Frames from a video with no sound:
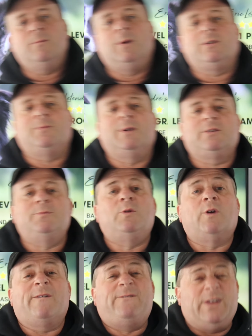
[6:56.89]
Much, much
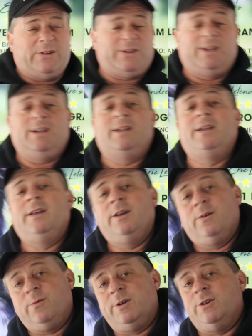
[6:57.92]
more efficient
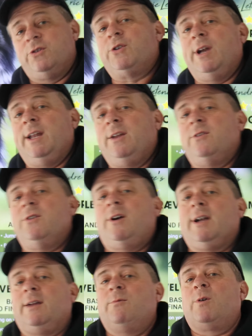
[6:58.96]
when you're training your
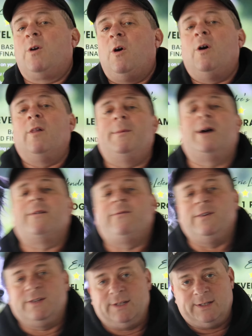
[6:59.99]
dog, and we're all about
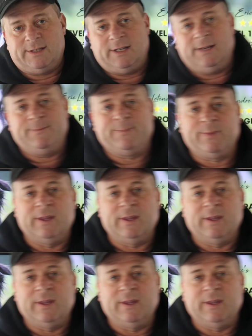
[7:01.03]
efficiency.